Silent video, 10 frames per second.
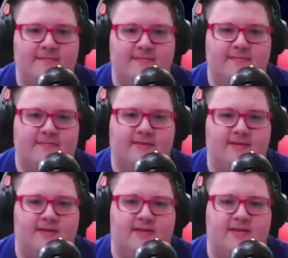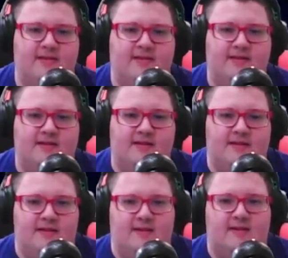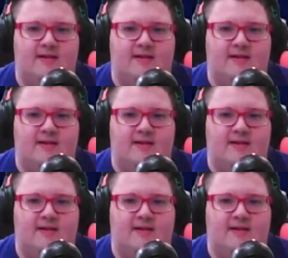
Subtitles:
Nothing is said.